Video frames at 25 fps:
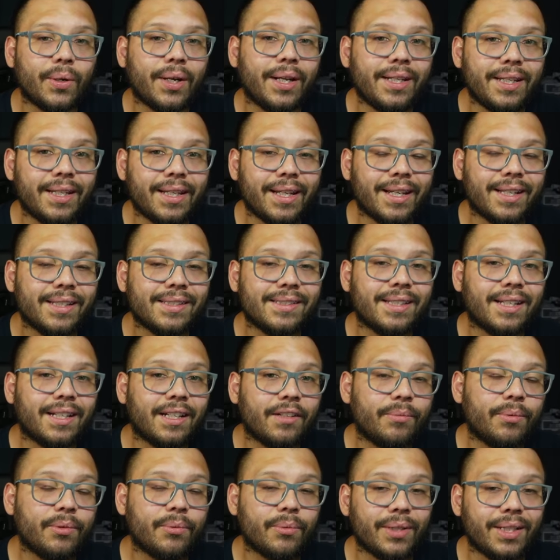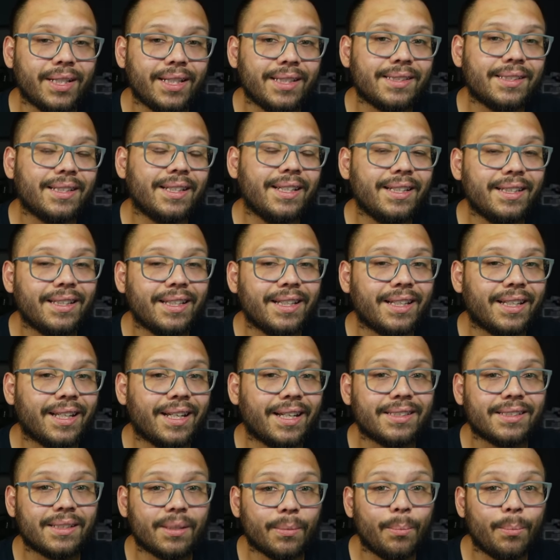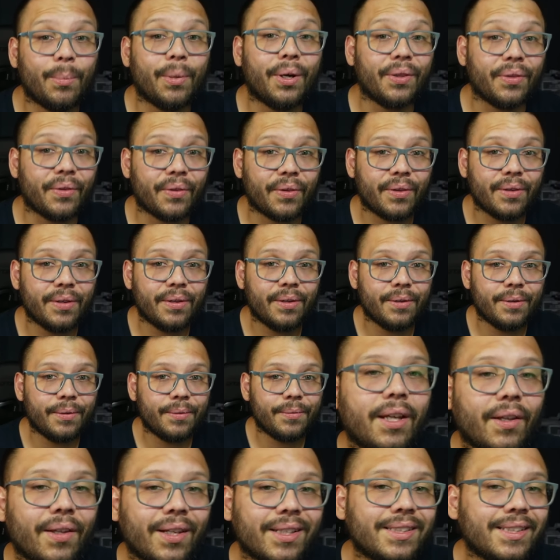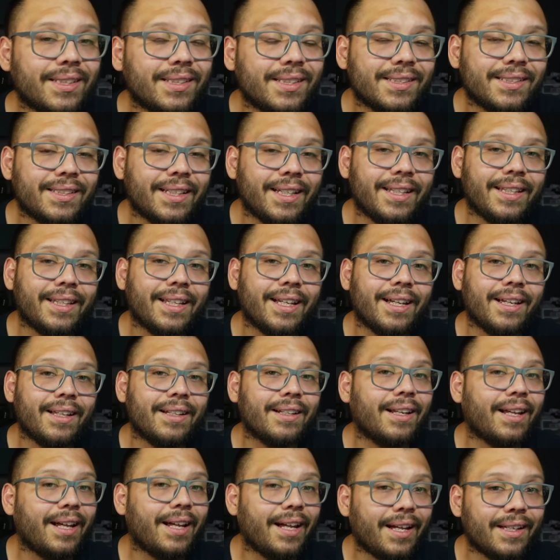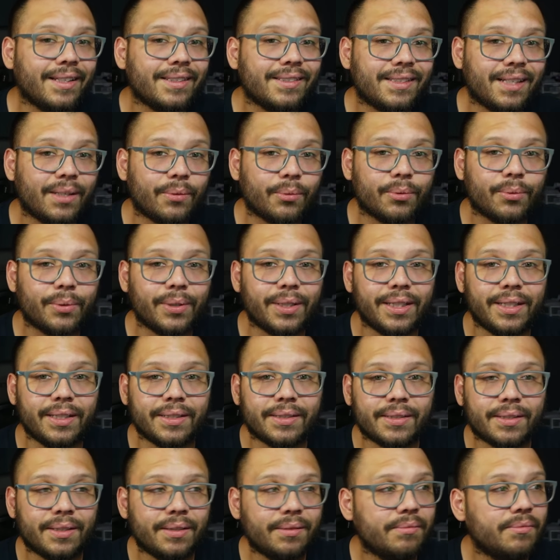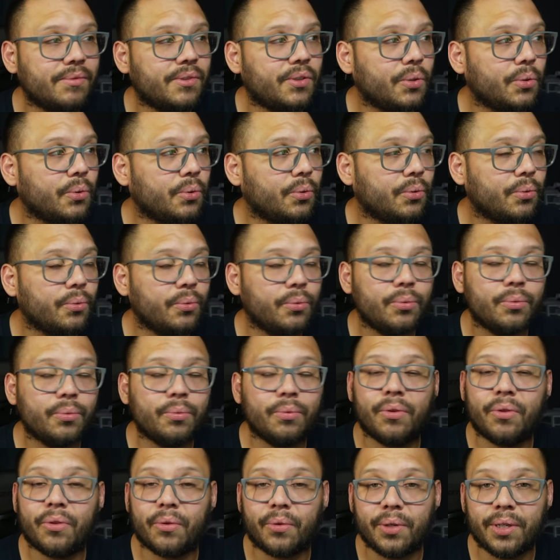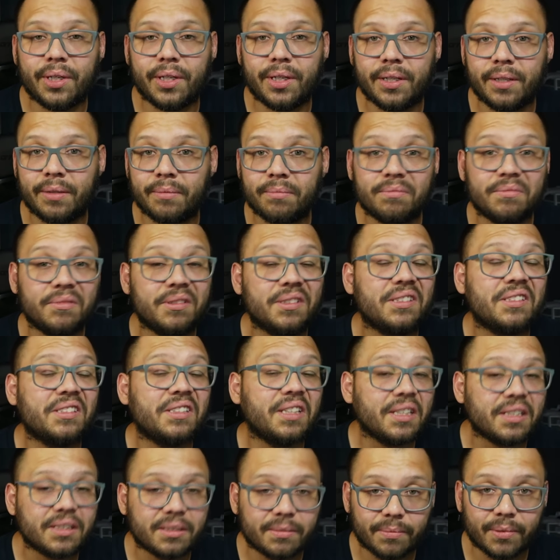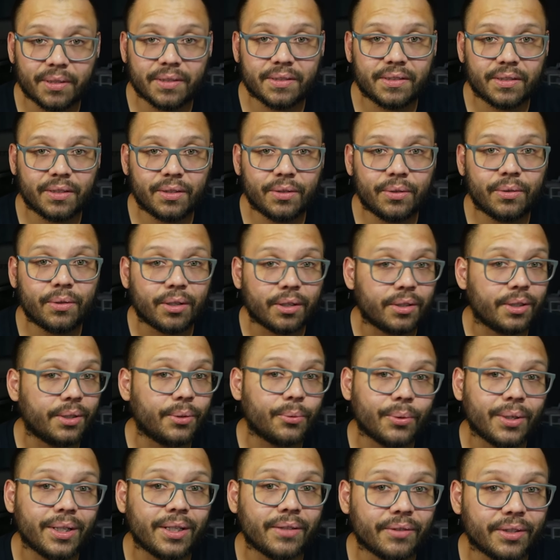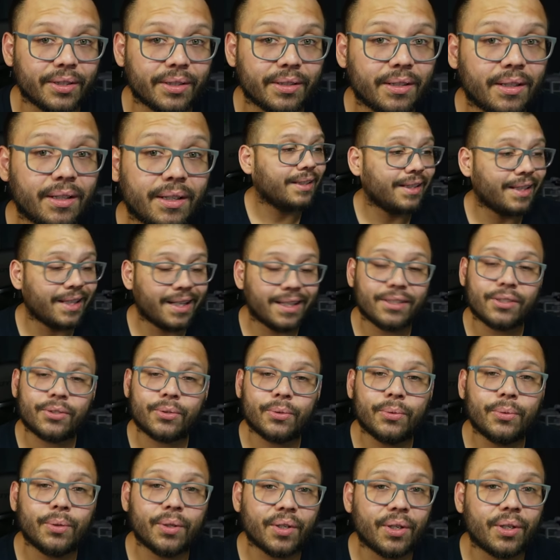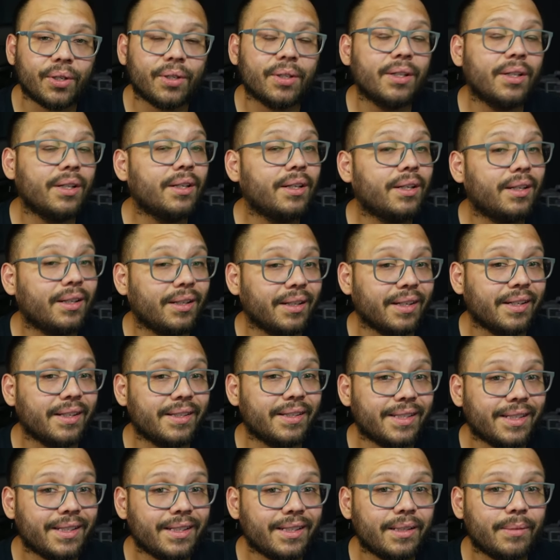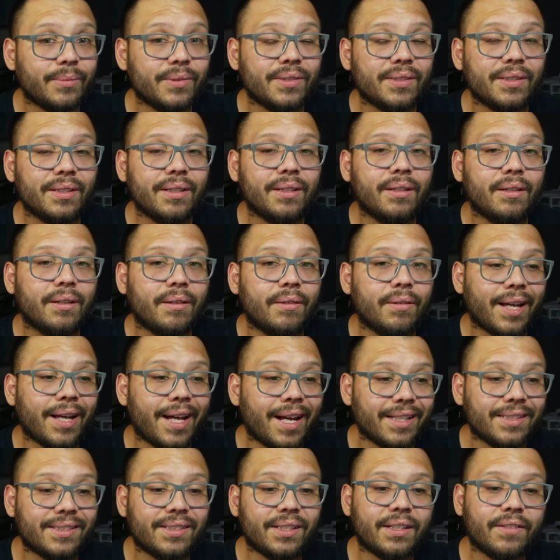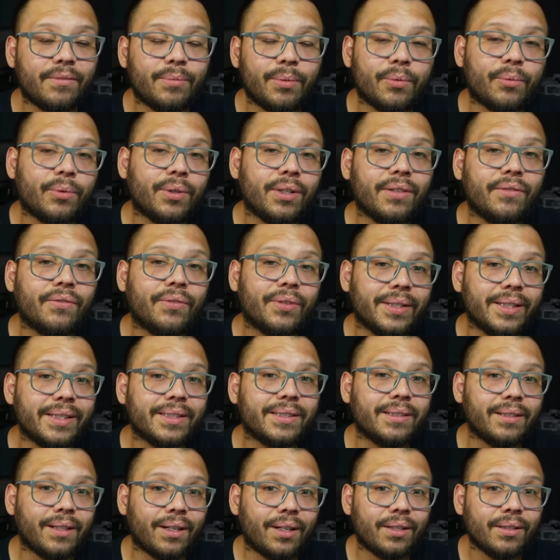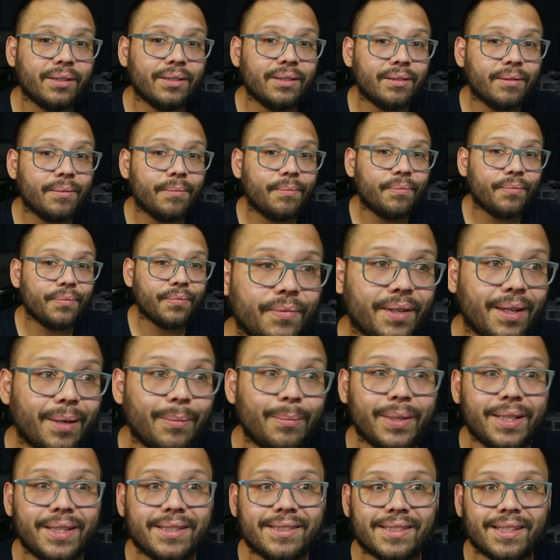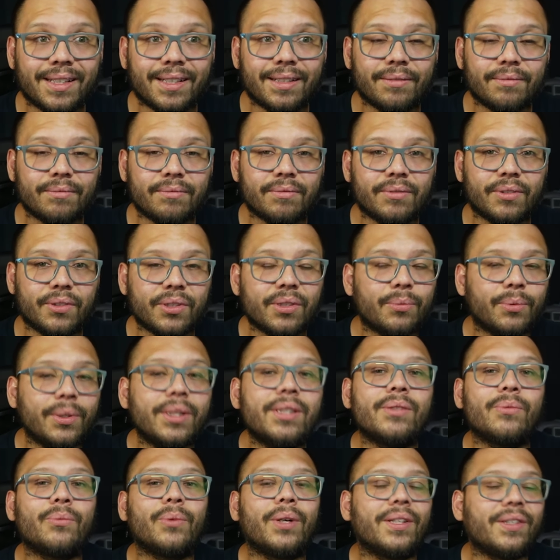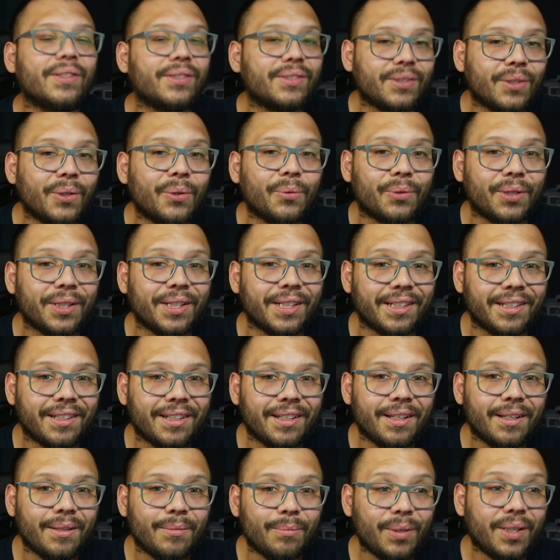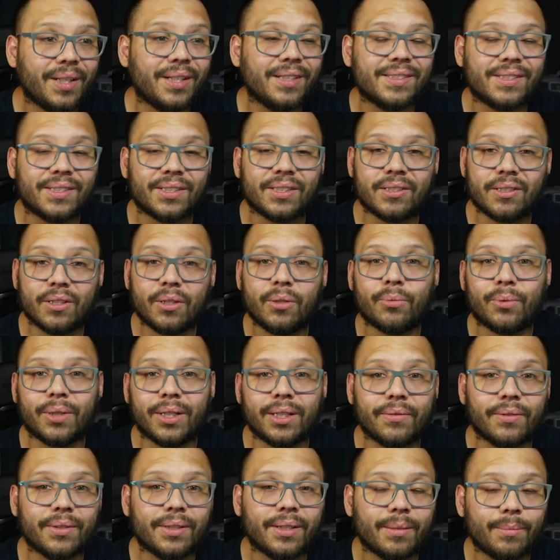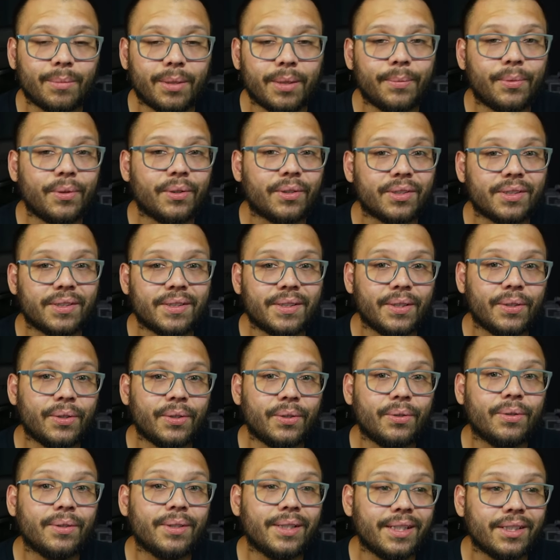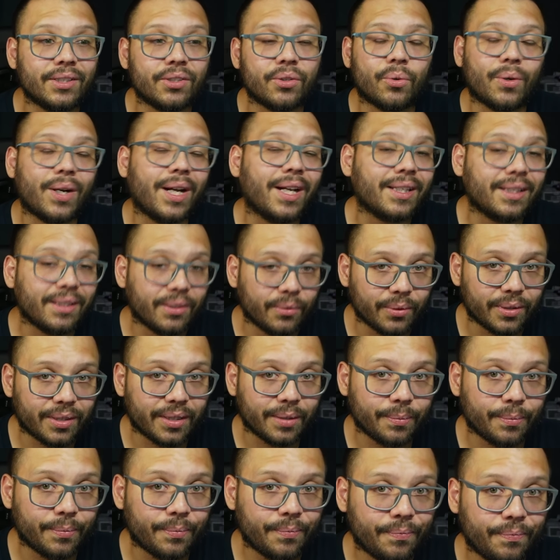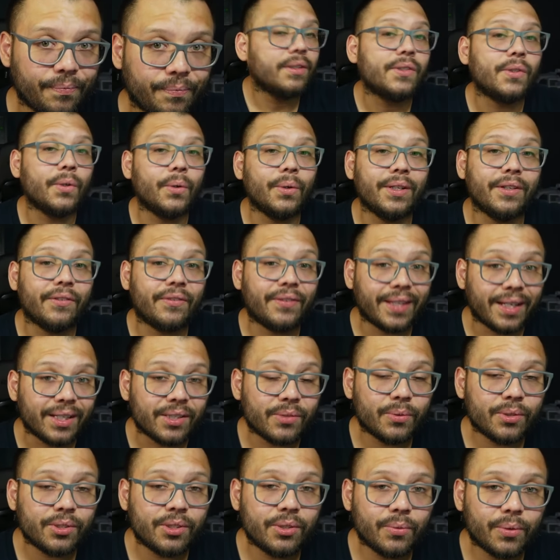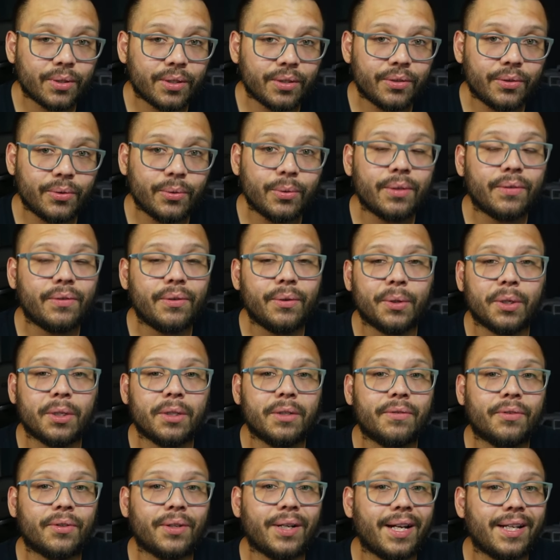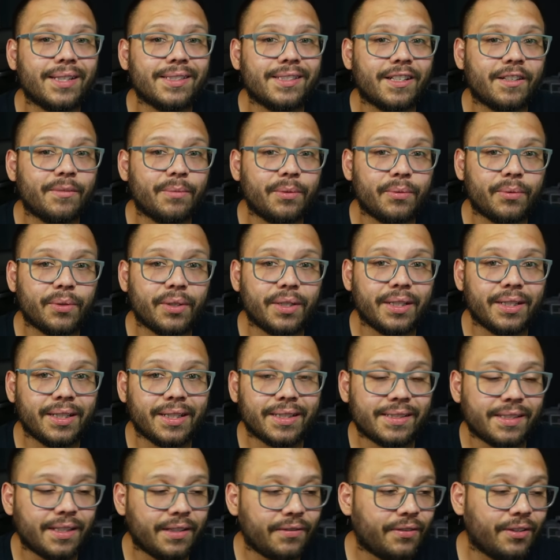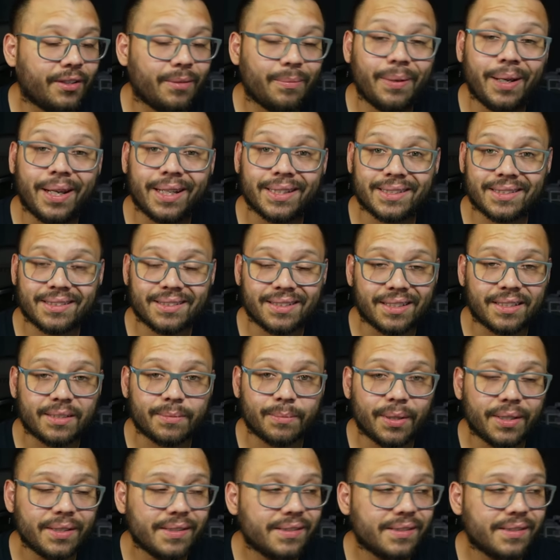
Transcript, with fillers: So any ads that have been released in the last month. Now, that's not to say that ads that were released two, three, six months ago are irrelevant. Not true at all. A lot of the times, ads that have been running for this long it means that there's a reason why they're still running because they're still relevant and people are still interacting with them. So if that's what you want to do, if you want to look for ads that have been running, let's say for the past six